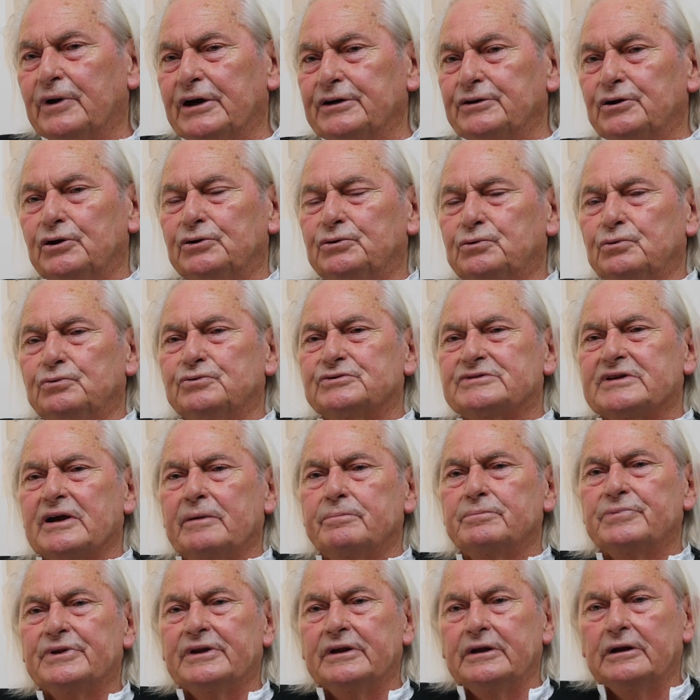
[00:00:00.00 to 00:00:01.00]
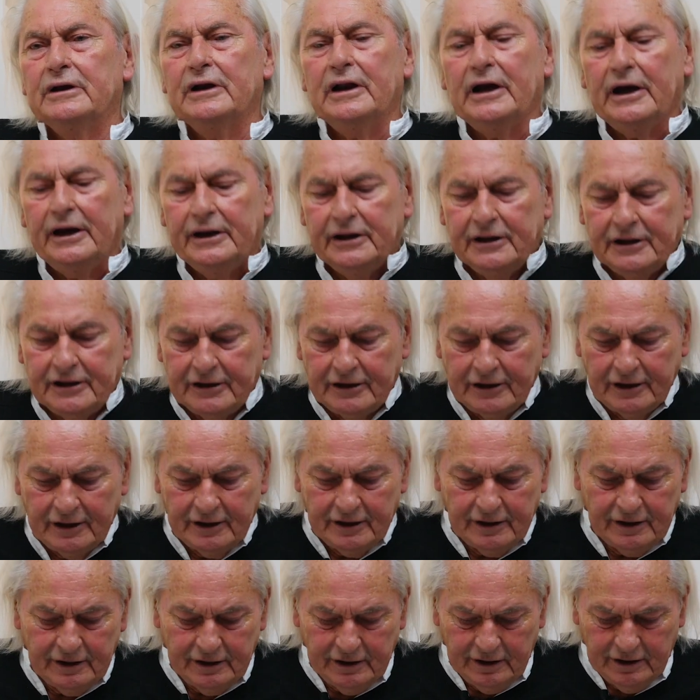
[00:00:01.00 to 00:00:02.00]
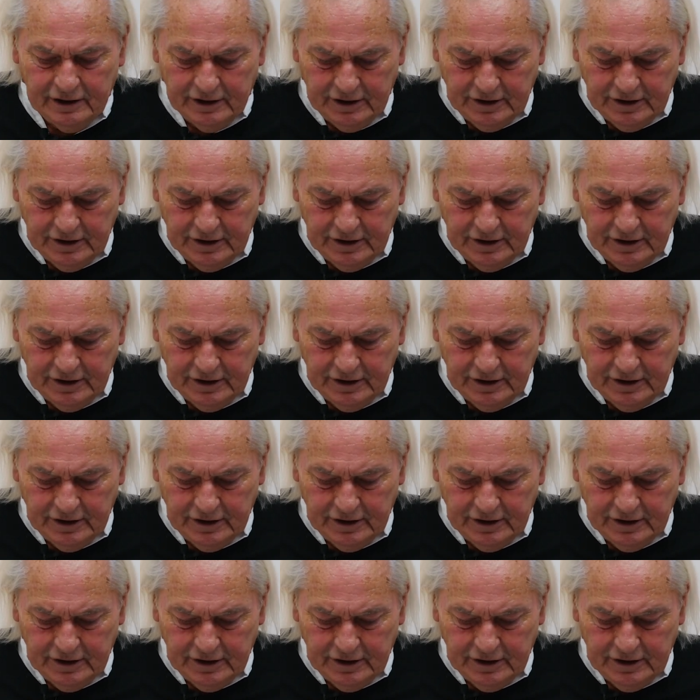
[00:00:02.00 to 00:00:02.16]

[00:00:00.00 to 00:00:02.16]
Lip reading: when you do something like the